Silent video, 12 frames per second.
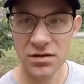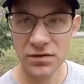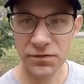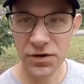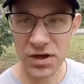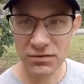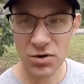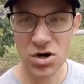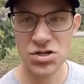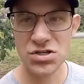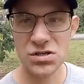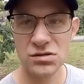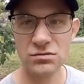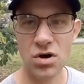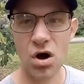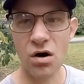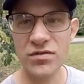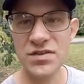free version
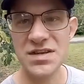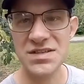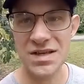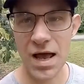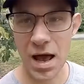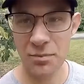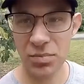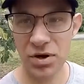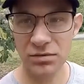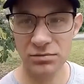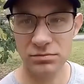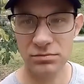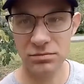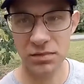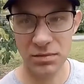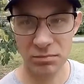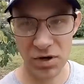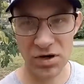of this app,
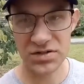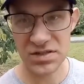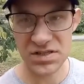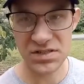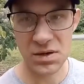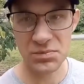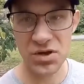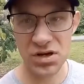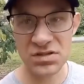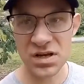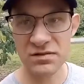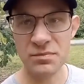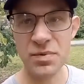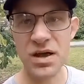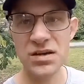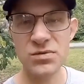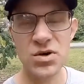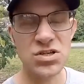because this app does have a paid
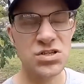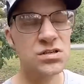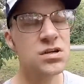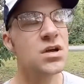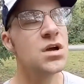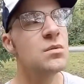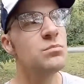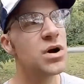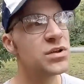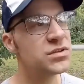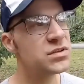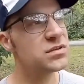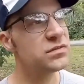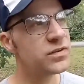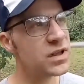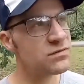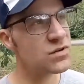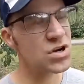version, but the
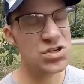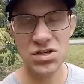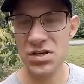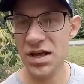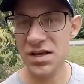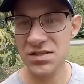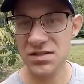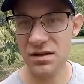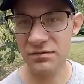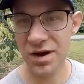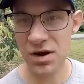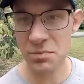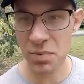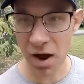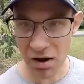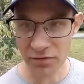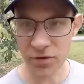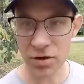free version is very
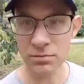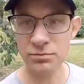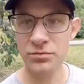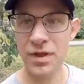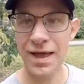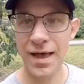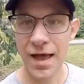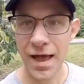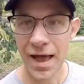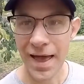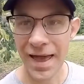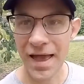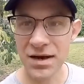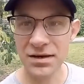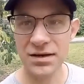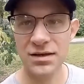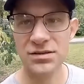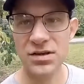powerful and
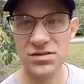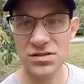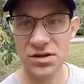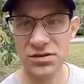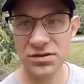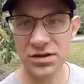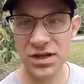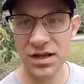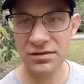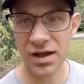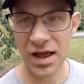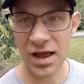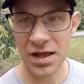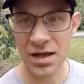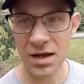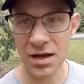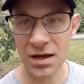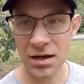it does not leave
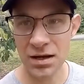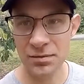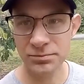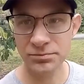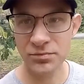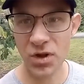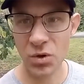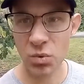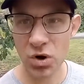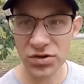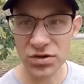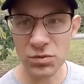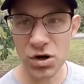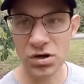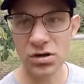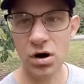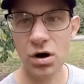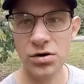a watermark
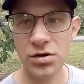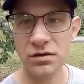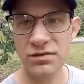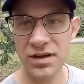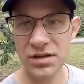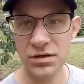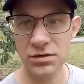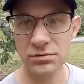on your video.